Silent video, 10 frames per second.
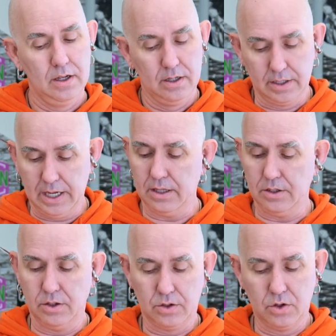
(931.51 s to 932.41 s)

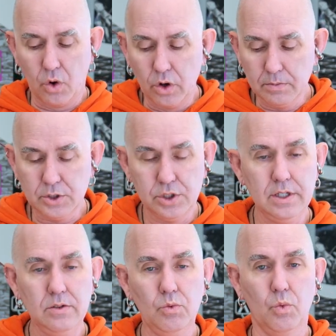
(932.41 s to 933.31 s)
Again, your coil
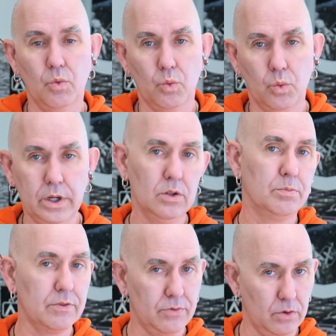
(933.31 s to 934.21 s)
machine will
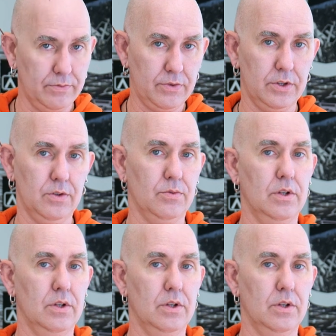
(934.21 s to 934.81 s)
perform for you.